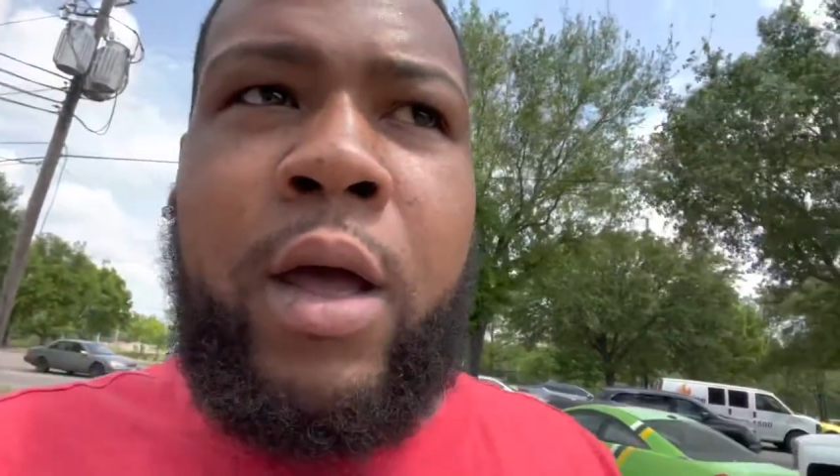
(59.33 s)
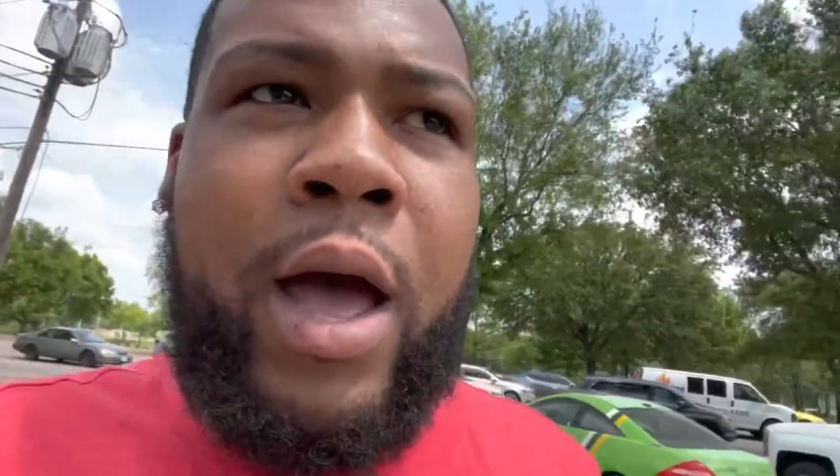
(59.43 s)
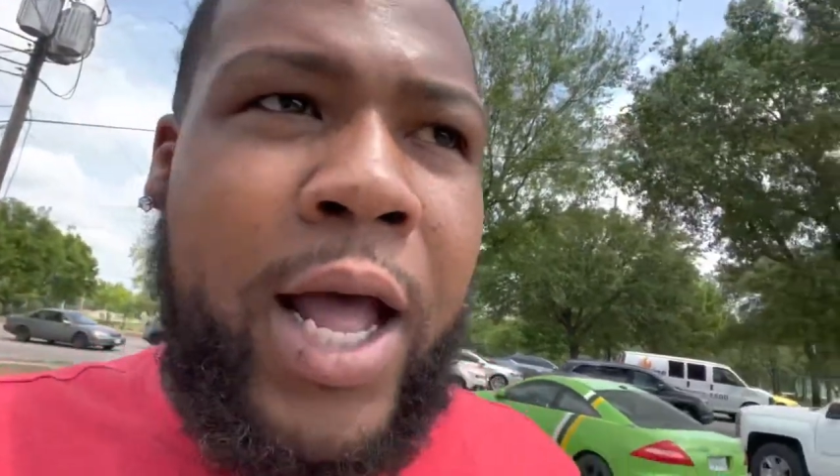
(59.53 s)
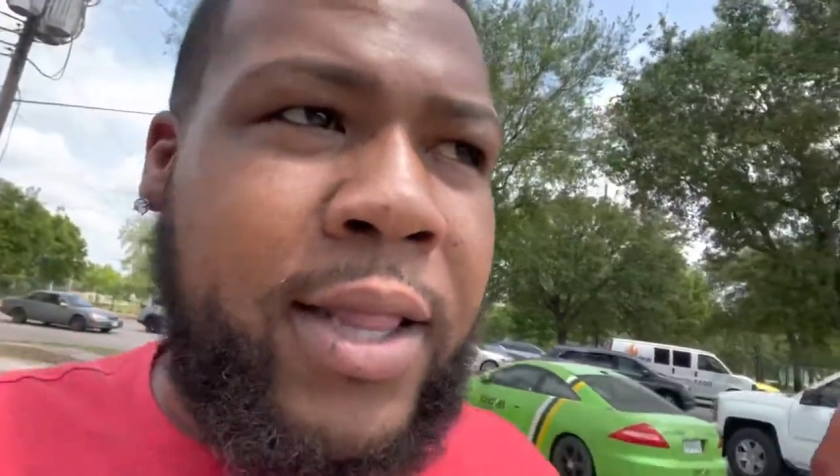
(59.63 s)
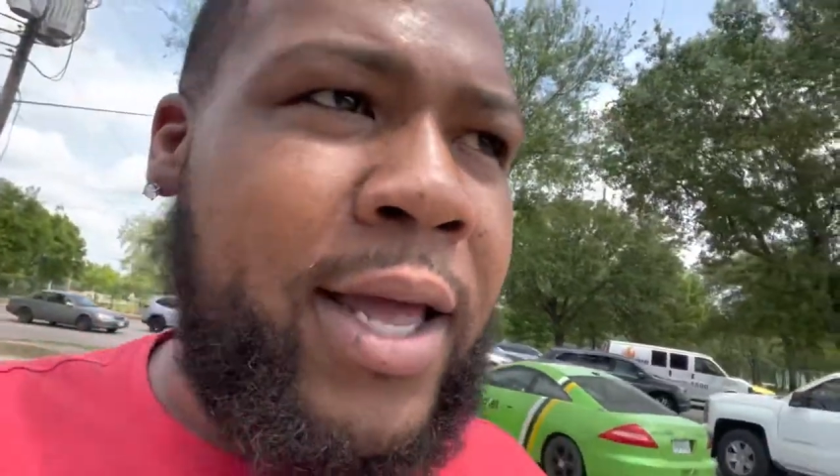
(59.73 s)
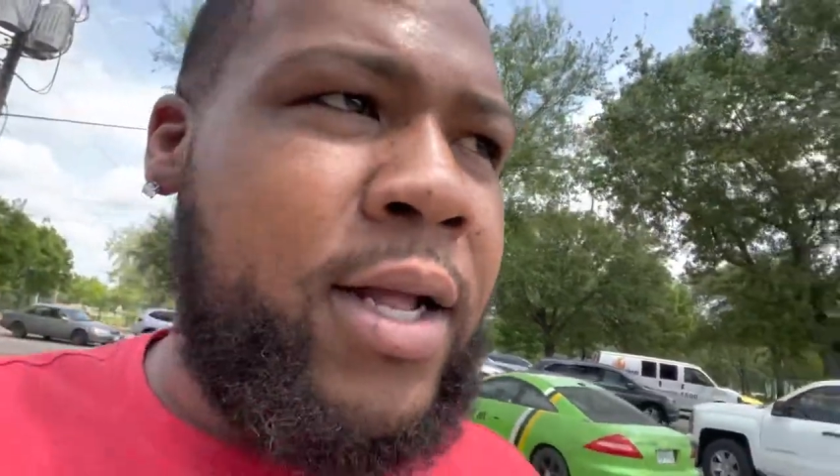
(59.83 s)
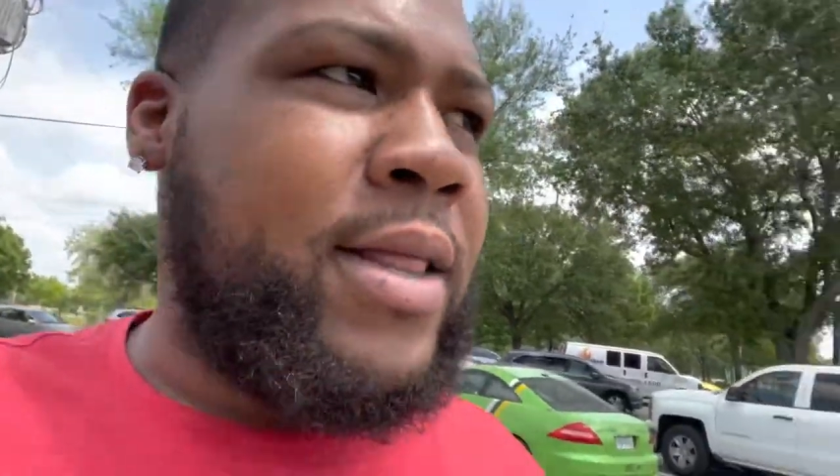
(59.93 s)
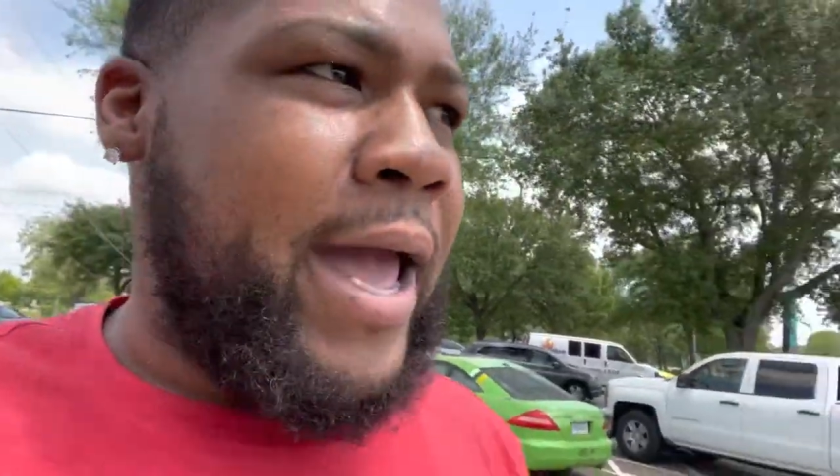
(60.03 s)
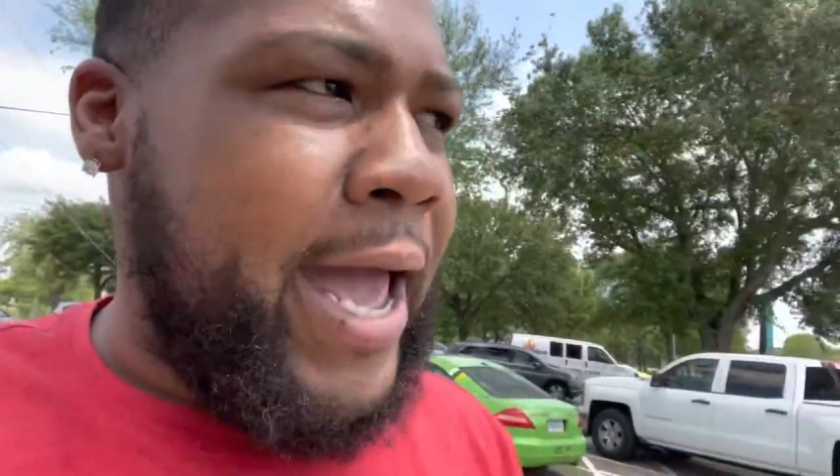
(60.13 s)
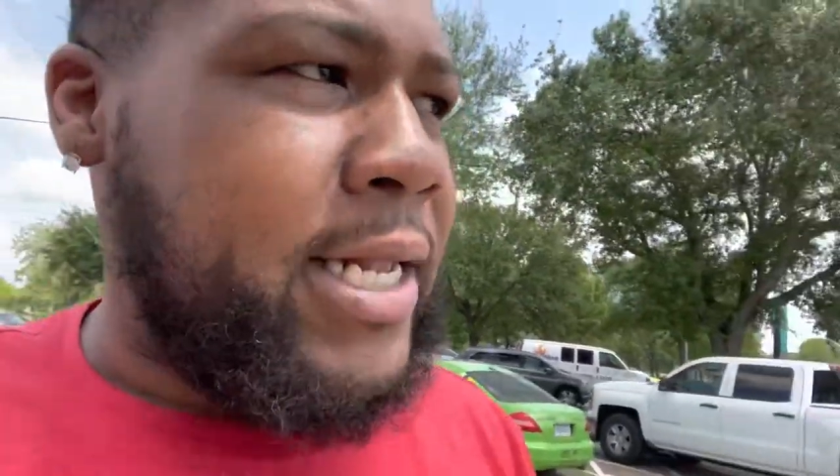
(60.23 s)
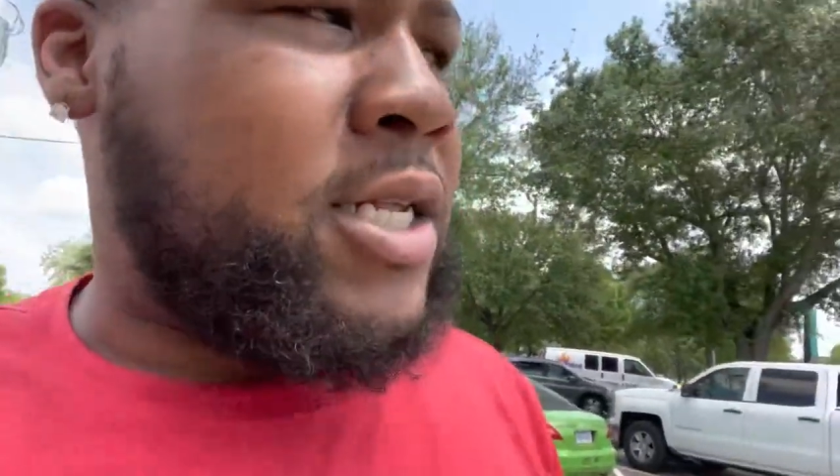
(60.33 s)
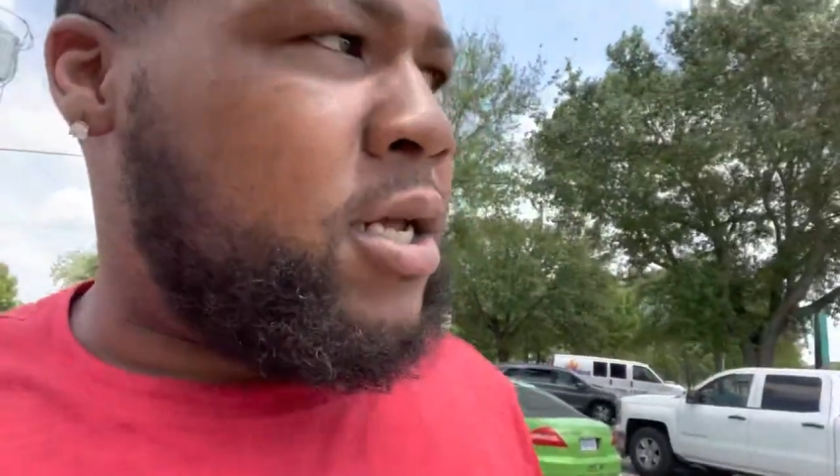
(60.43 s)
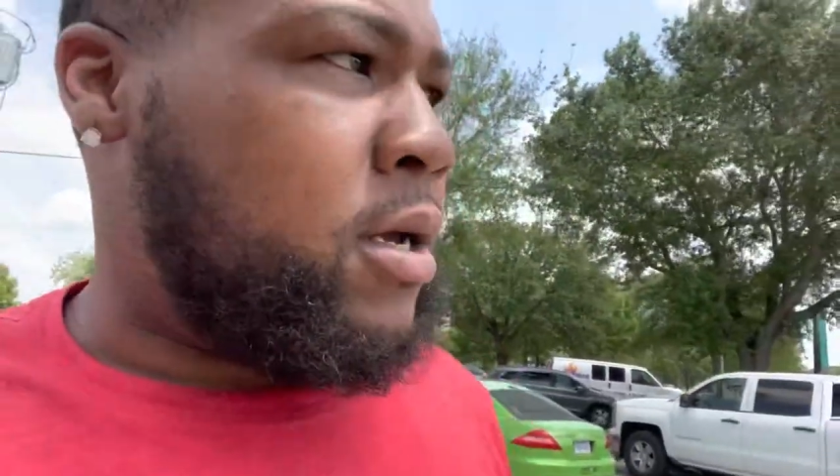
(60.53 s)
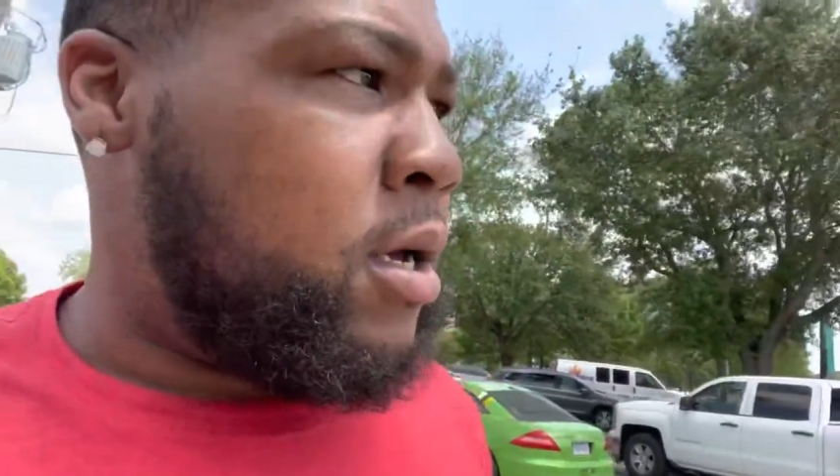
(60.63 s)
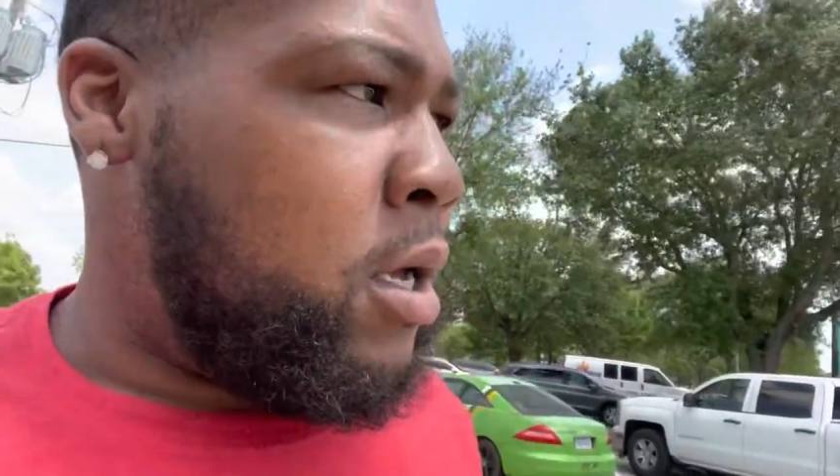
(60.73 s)
I think that
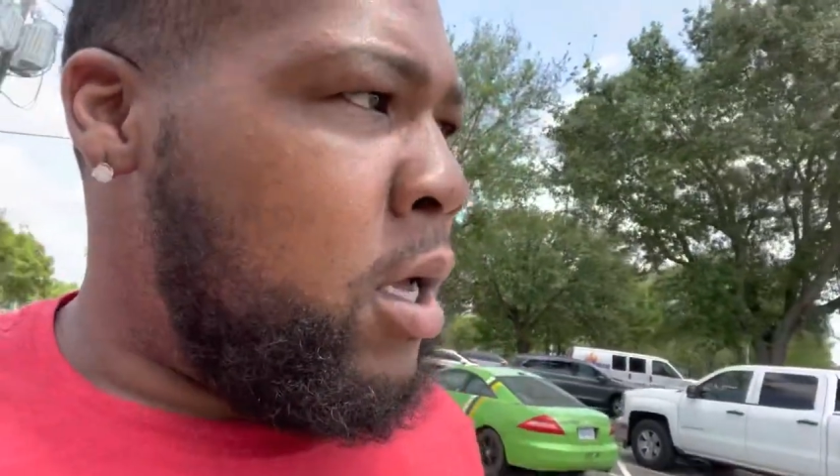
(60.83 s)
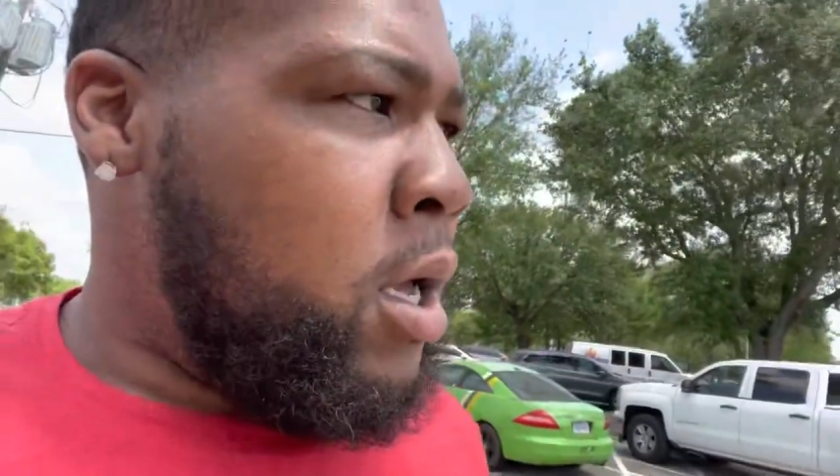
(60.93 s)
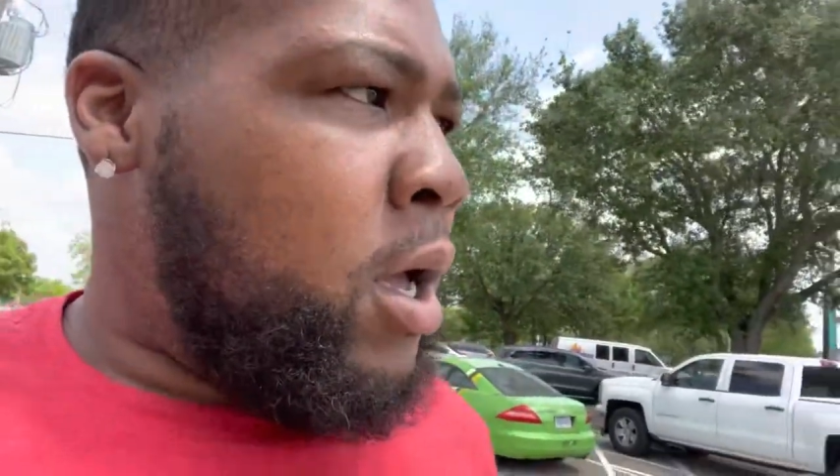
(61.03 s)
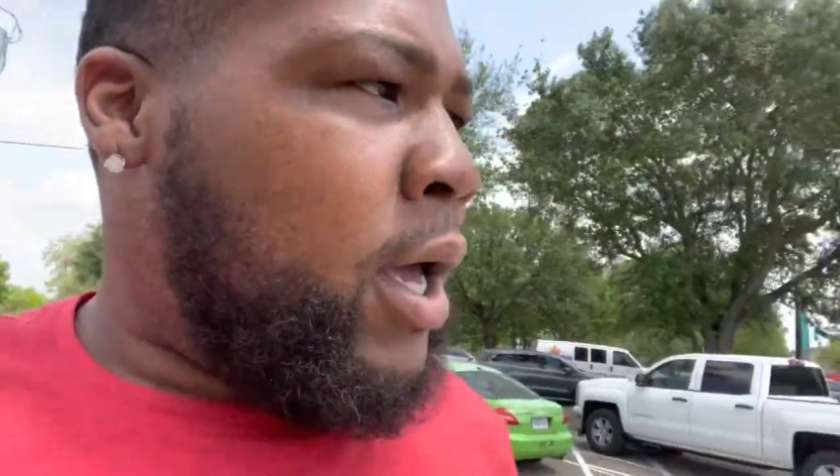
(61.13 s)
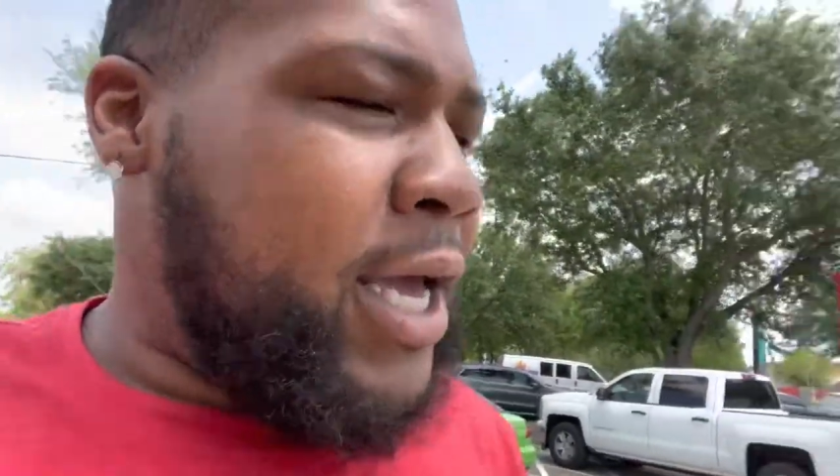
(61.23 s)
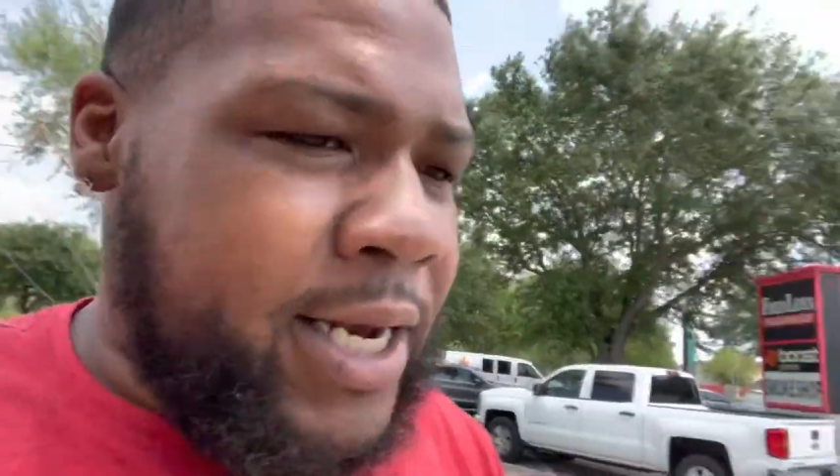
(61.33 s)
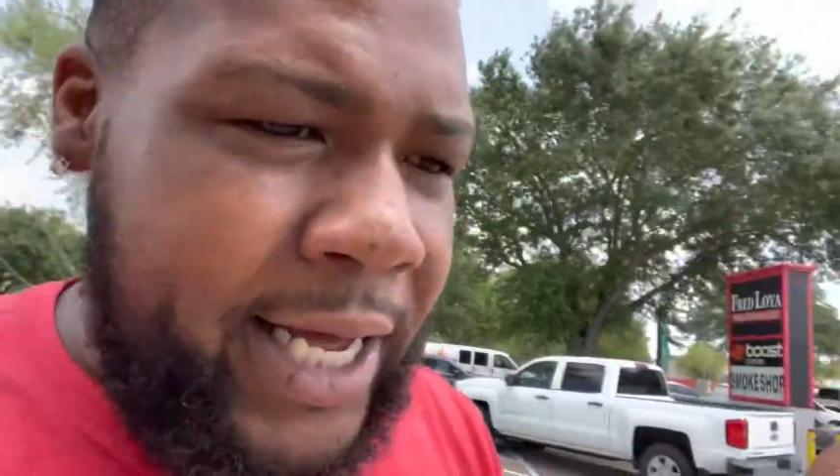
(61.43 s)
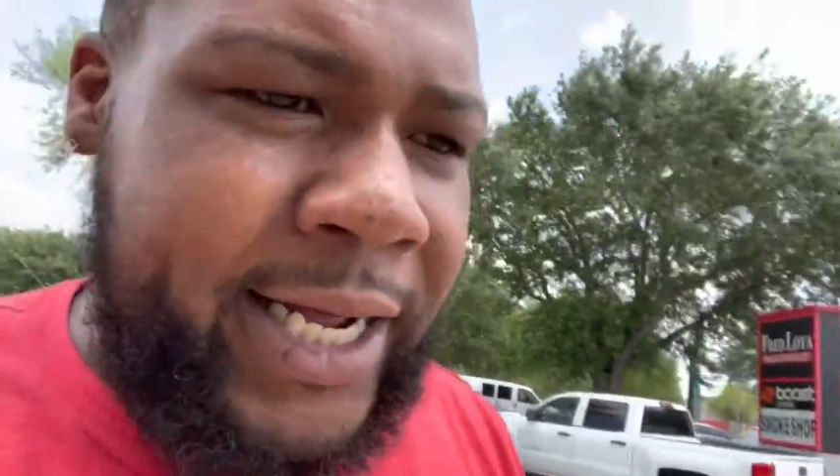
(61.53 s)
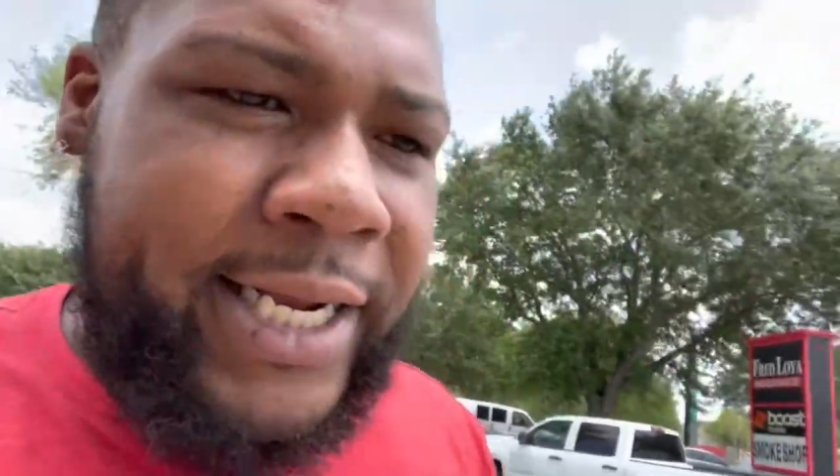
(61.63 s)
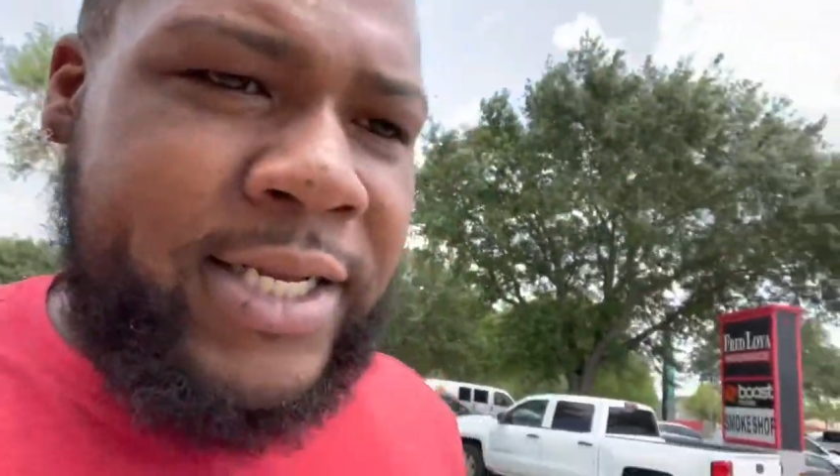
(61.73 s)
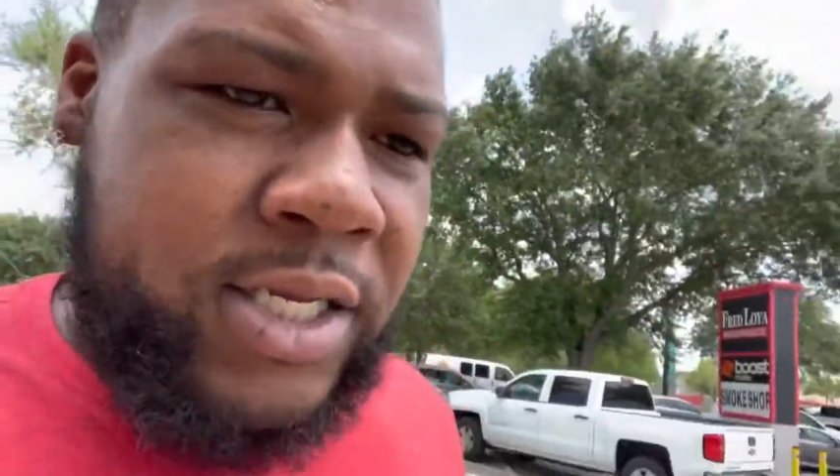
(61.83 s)
he needs